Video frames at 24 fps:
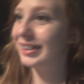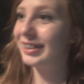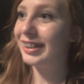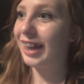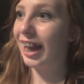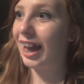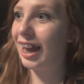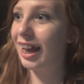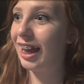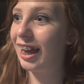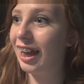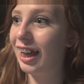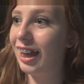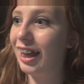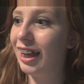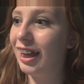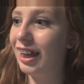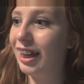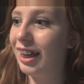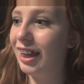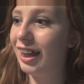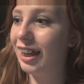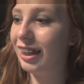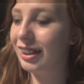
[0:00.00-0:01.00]

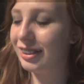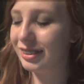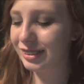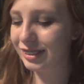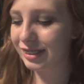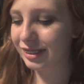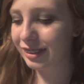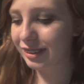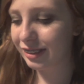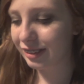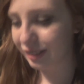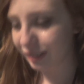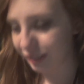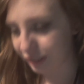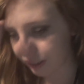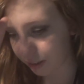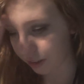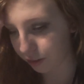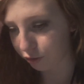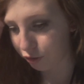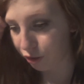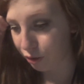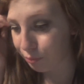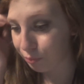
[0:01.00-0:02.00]
yes.
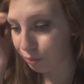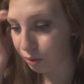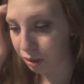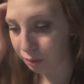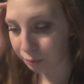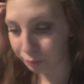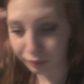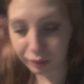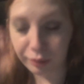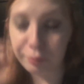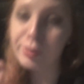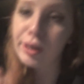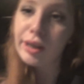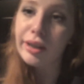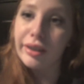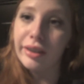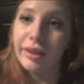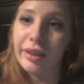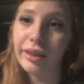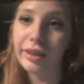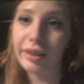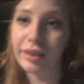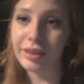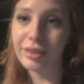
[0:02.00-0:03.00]
So I'm not
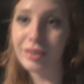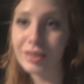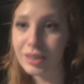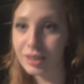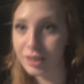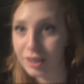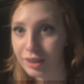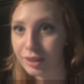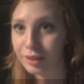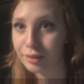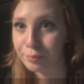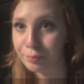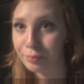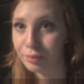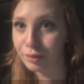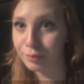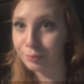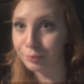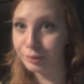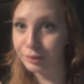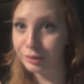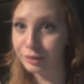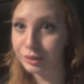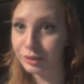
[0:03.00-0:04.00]
gonna edit tonight. I'm
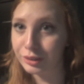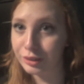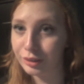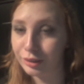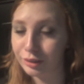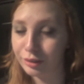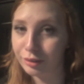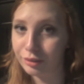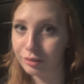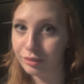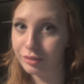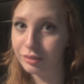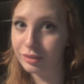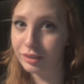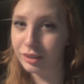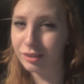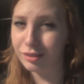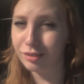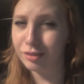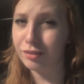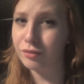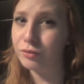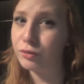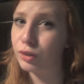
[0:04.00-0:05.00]
probably just gonna
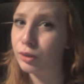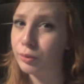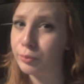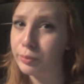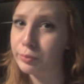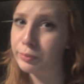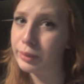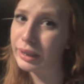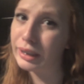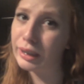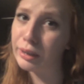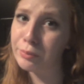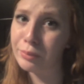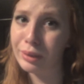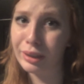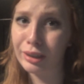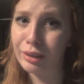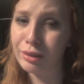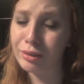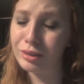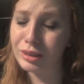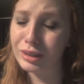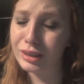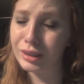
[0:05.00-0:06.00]
take off all the makeup
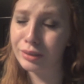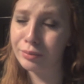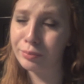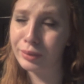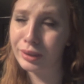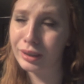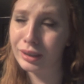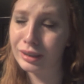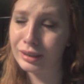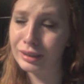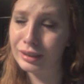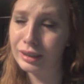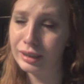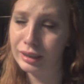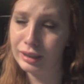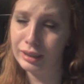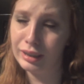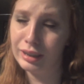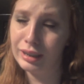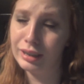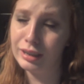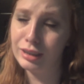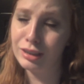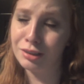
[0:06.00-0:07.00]
and go to sleep because
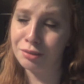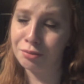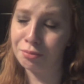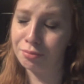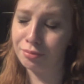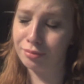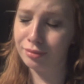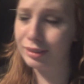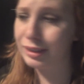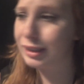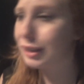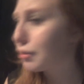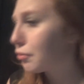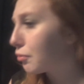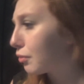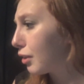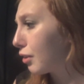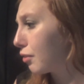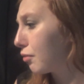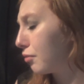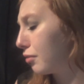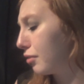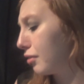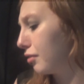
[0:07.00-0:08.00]
it's really what
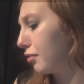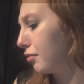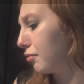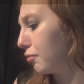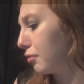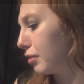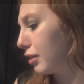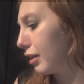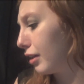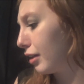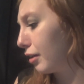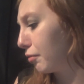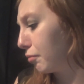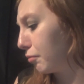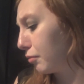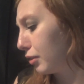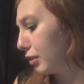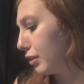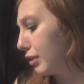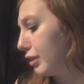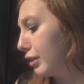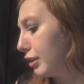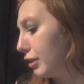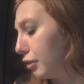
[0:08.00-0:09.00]
I
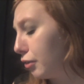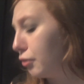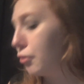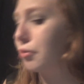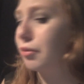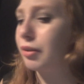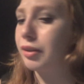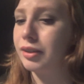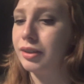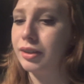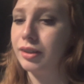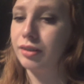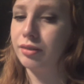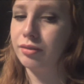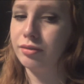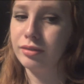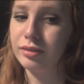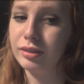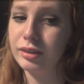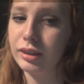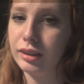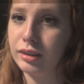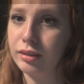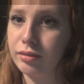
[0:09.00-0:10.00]
want to do right now.
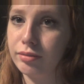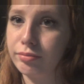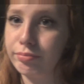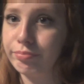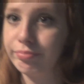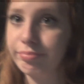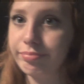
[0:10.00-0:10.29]
So